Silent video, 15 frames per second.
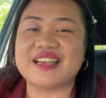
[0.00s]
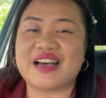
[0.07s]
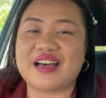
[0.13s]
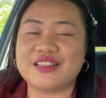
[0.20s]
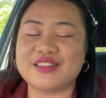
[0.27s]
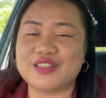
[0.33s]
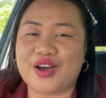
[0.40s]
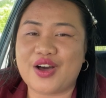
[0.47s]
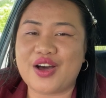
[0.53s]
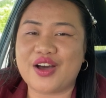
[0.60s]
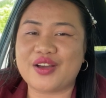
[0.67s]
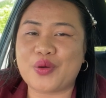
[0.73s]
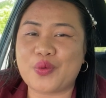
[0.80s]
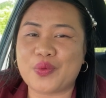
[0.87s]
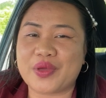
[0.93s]

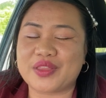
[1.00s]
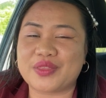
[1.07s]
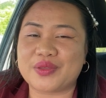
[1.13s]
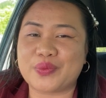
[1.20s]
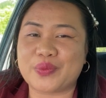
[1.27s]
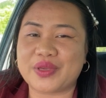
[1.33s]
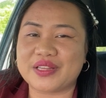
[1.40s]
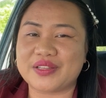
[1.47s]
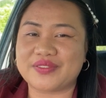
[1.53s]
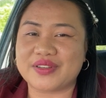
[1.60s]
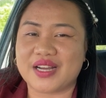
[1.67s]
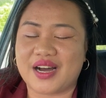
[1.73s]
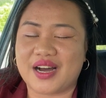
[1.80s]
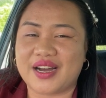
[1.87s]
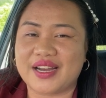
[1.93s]
along with the will of
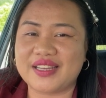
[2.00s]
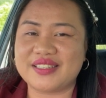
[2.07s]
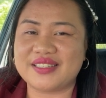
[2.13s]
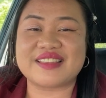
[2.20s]
God,